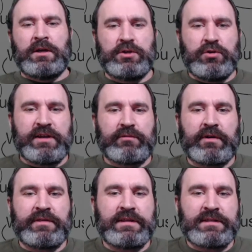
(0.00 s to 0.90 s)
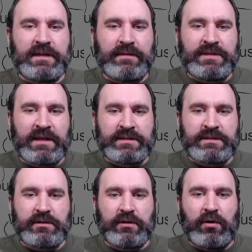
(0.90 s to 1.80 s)
You can run these same tests
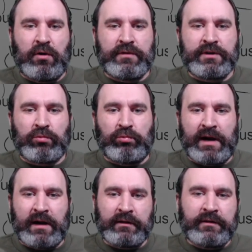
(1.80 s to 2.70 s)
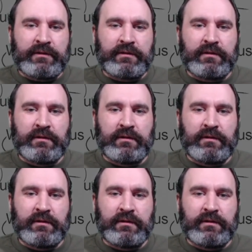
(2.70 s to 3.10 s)
over your wireless